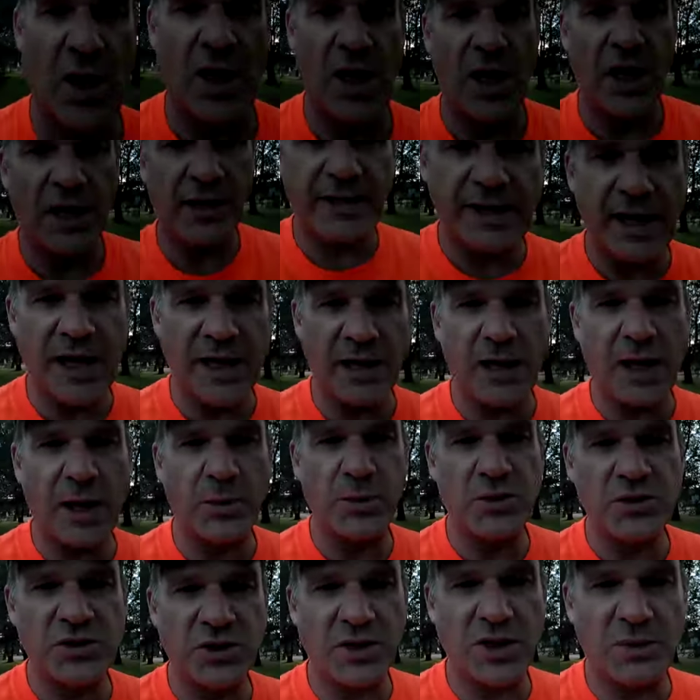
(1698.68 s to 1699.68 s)
I can't. I
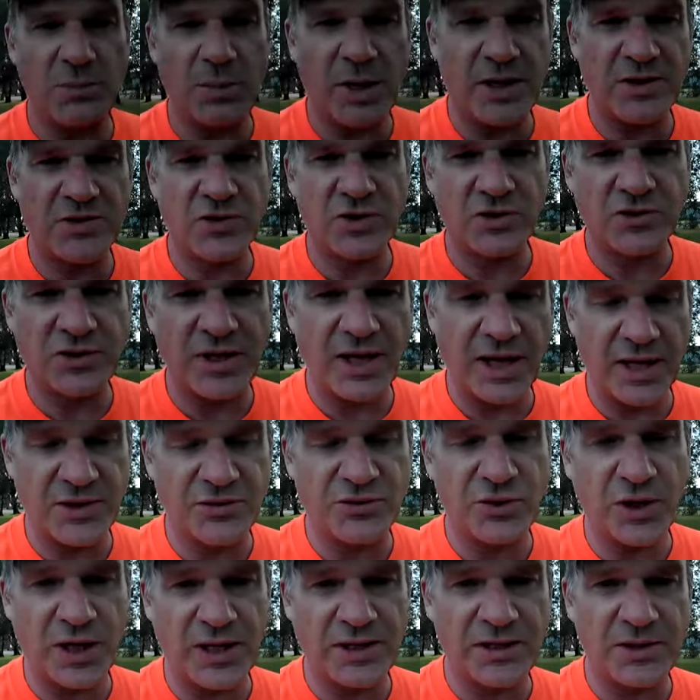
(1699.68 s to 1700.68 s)
was going to muscle test. I
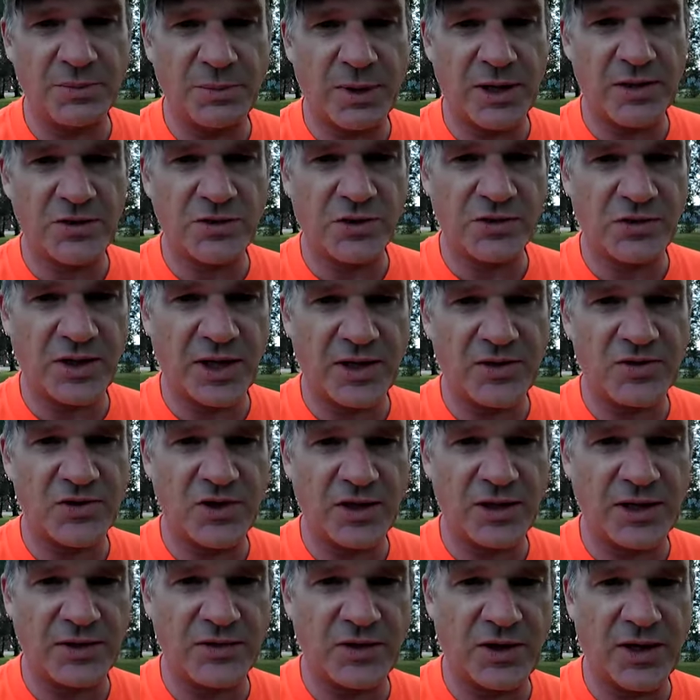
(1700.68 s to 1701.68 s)
tried to muscle test
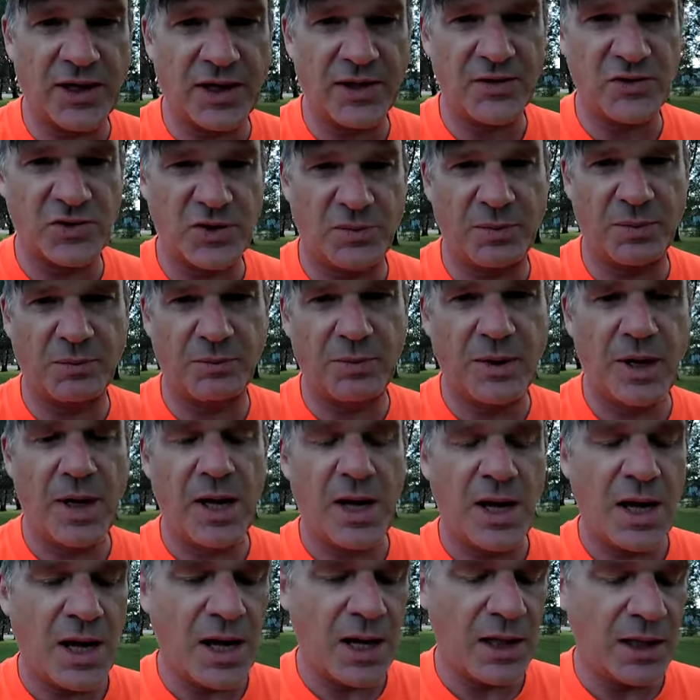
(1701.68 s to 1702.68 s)
to get an answer.
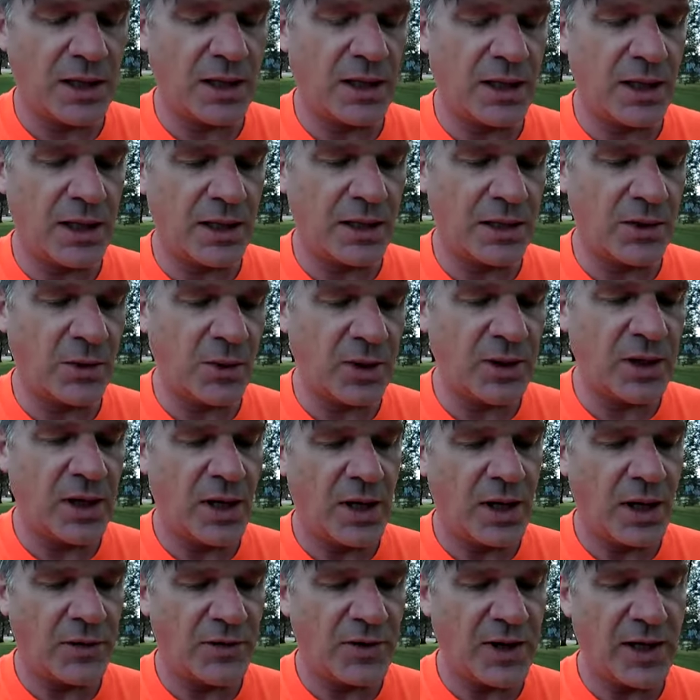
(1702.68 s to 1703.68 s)
Uh, anyway,
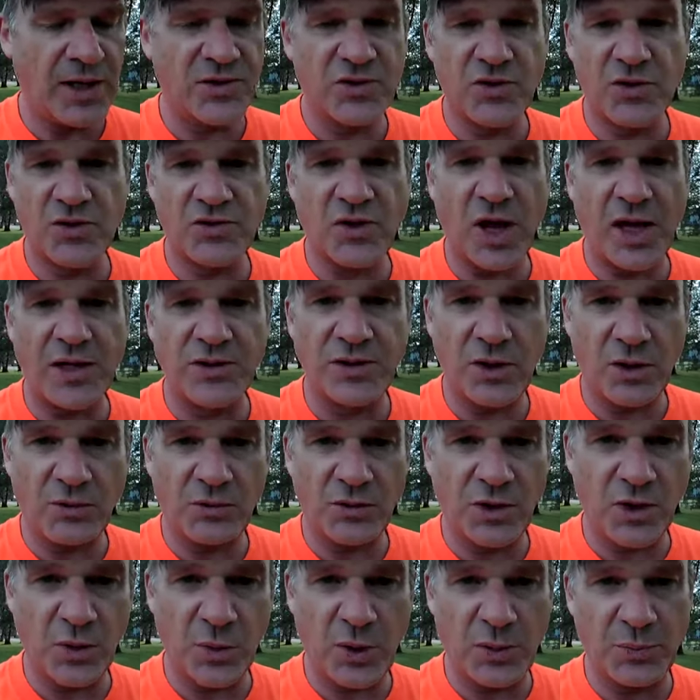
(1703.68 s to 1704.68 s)
the answer is I
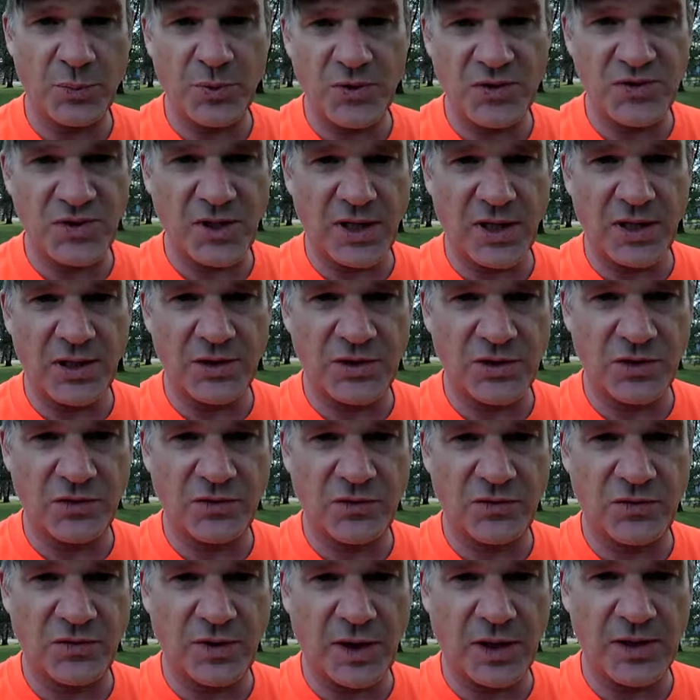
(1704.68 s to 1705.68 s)
don't know what percentage
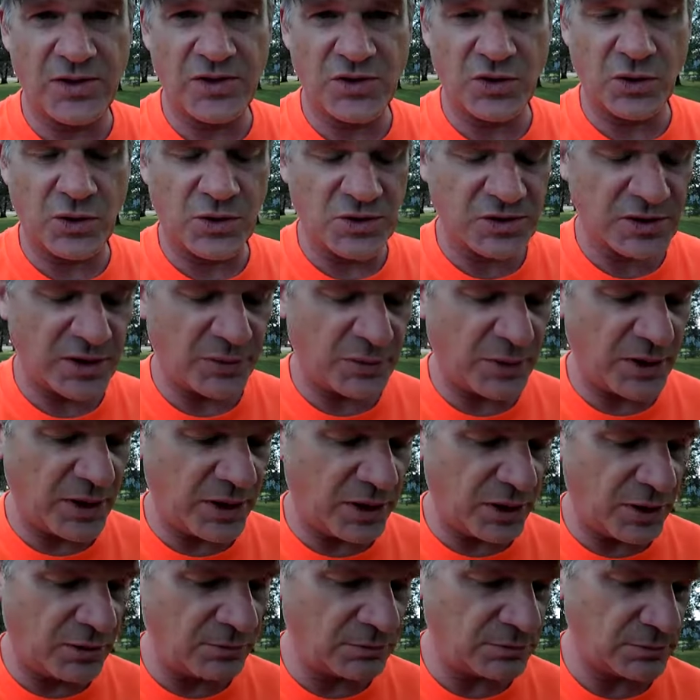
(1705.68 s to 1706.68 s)
of uh, souls coming
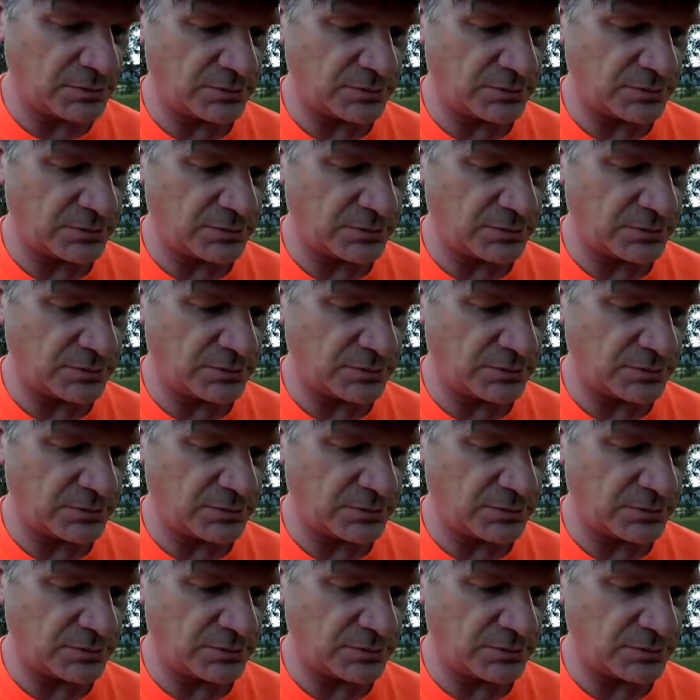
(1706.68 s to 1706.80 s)
here.